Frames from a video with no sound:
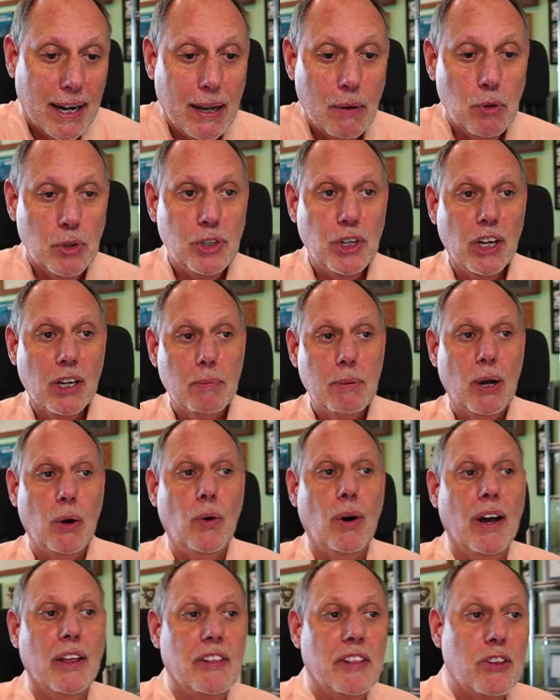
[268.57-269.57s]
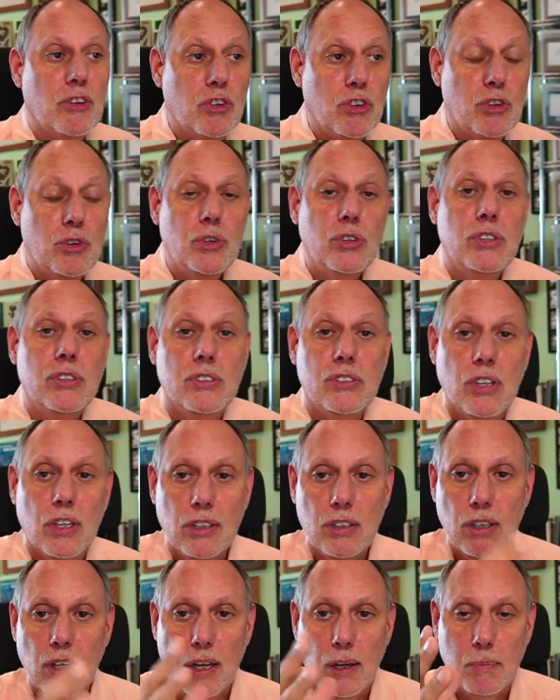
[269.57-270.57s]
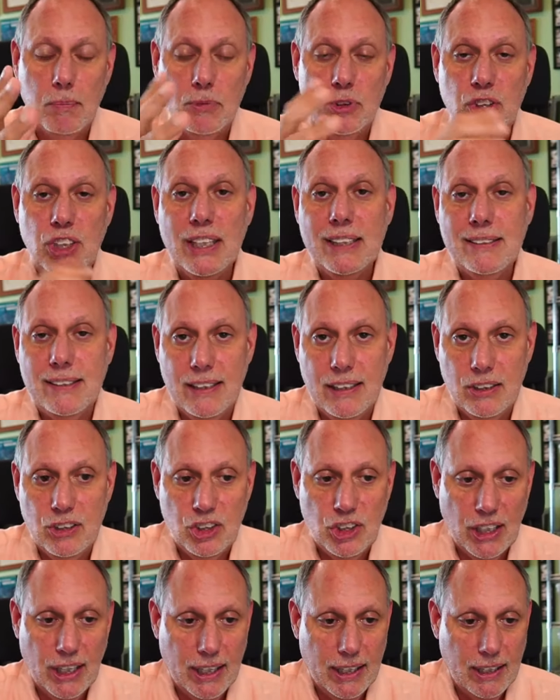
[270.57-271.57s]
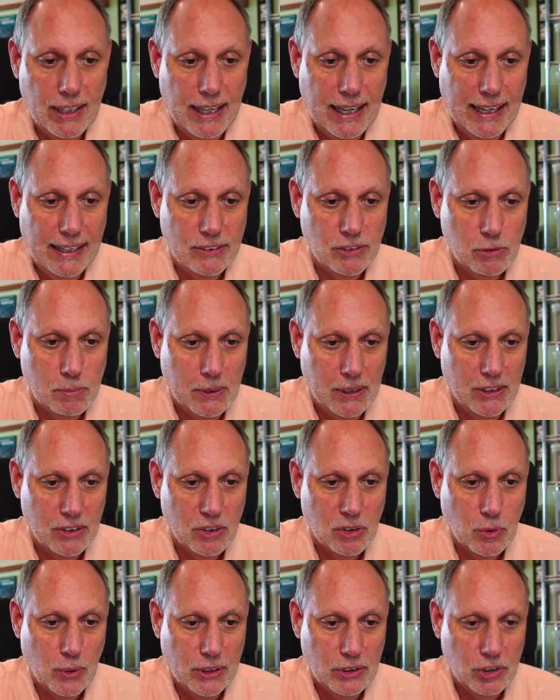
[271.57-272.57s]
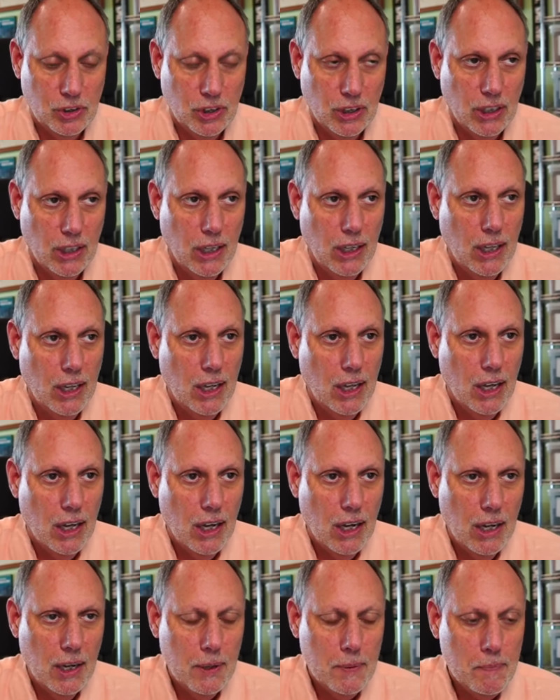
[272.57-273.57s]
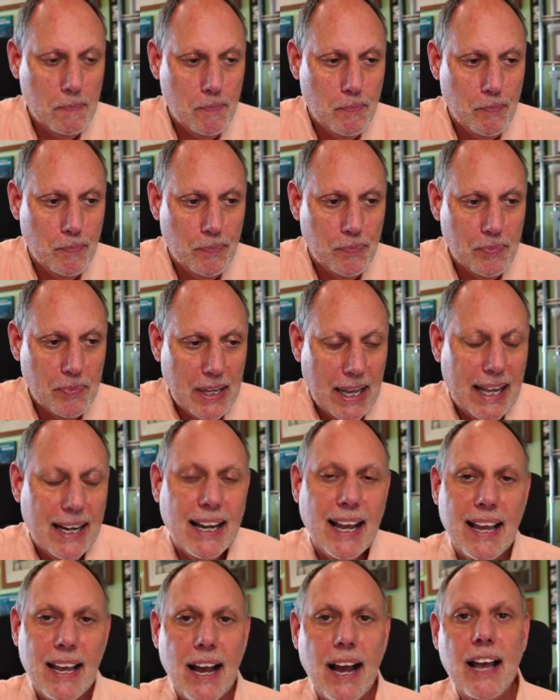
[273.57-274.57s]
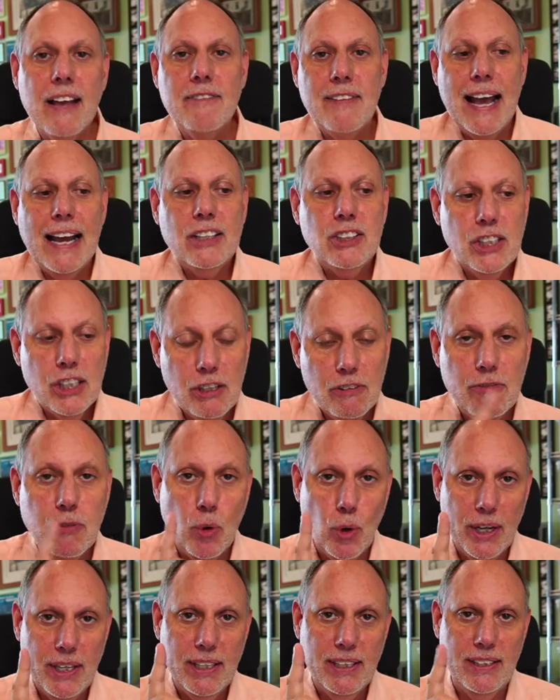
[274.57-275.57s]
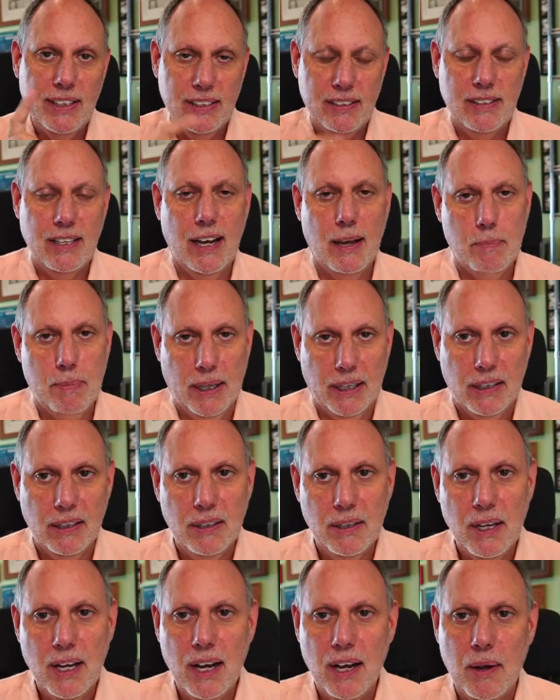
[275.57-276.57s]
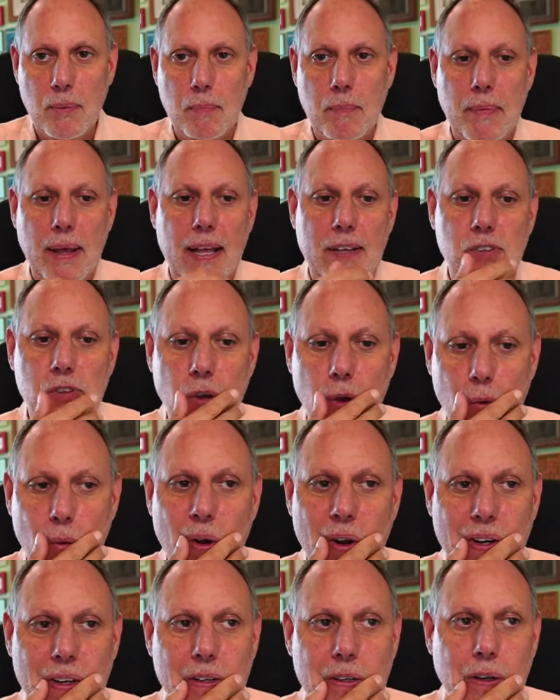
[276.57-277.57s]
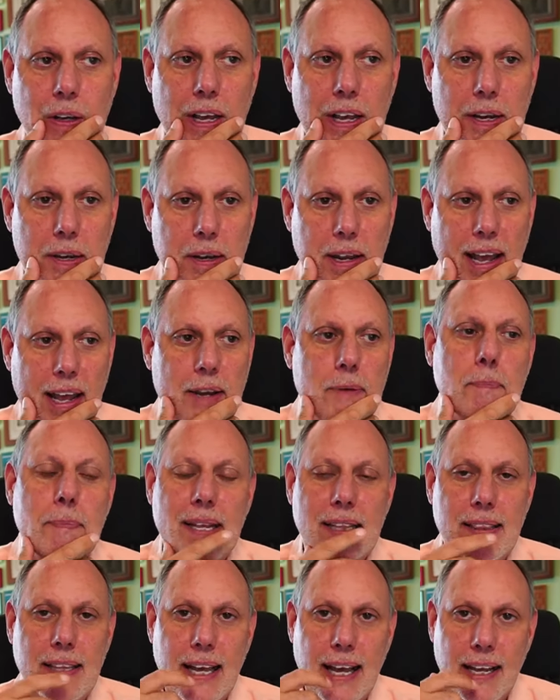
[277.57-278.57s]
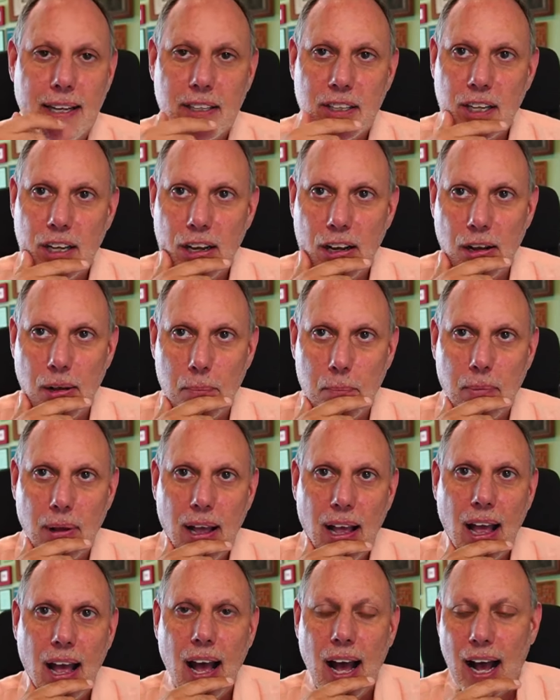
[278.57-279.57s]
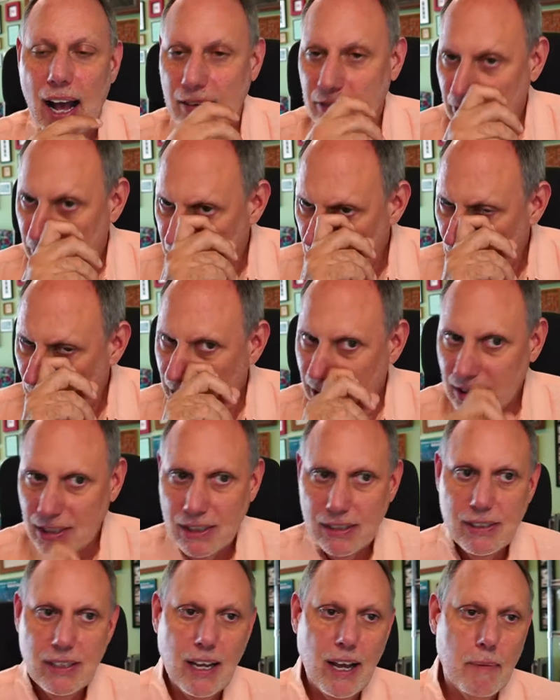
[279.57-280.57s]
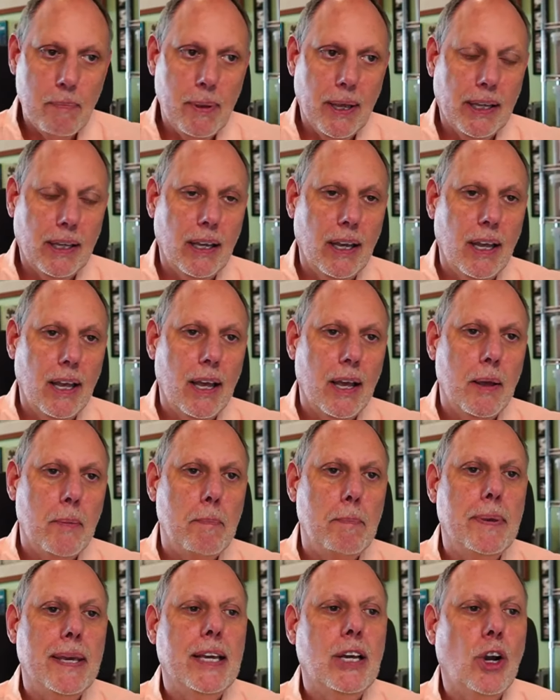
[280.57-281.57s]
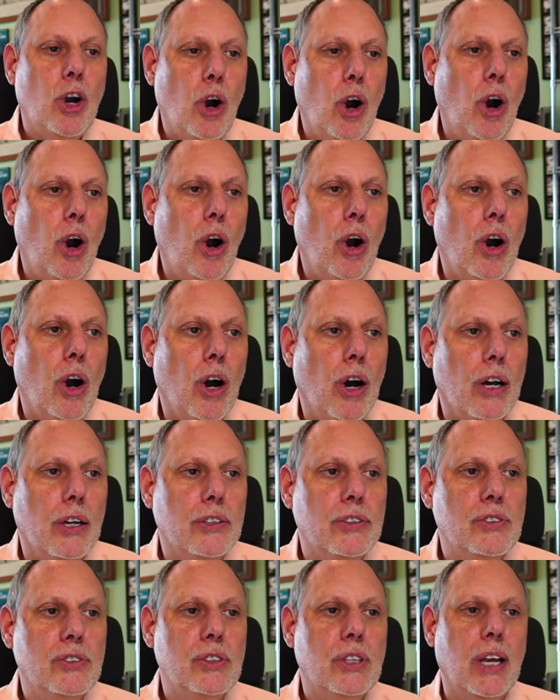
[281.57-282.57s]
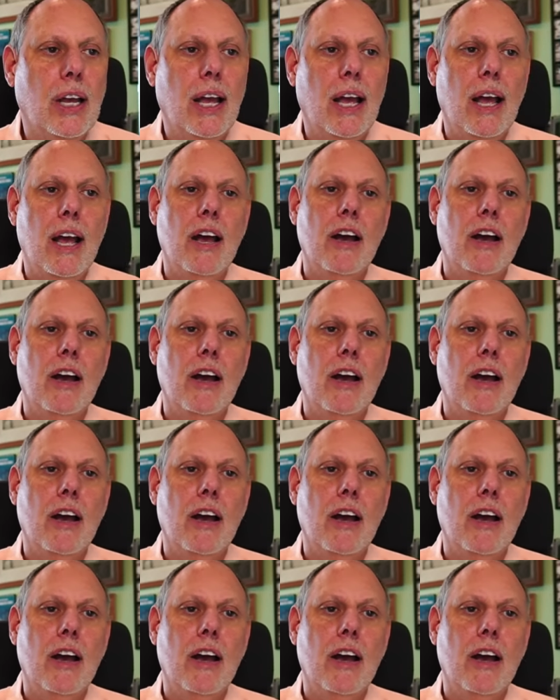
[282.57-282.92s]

and I will talk about why. The, the truth is that uh, um, Jesse J asked me this question. Um, and I, have actually avoided this topic. Um, and so I wanted to ad admit that. Um, I've avoided this topic because